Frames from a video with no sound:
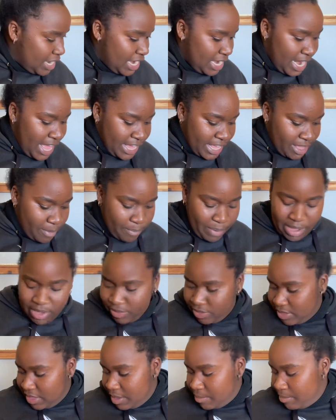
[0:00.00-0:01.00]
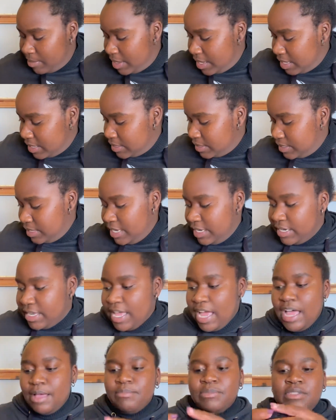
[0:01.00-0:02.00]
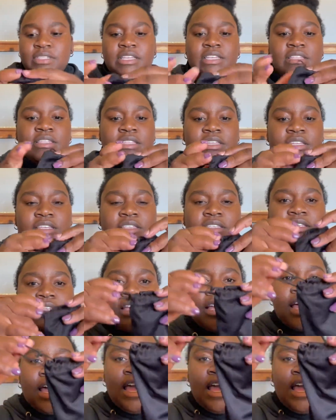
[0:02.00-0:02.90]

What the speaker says: I like about them is it comes in this